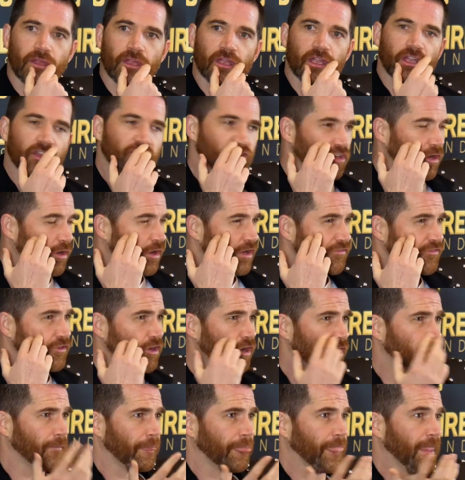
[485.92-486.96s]
So I've
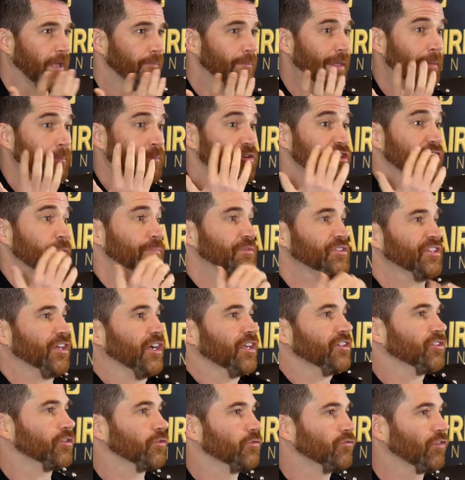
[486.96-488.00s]
got a membership site,
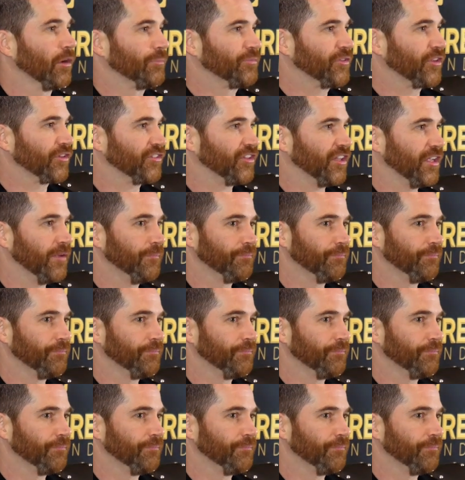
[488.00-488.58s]
it's called rob.team.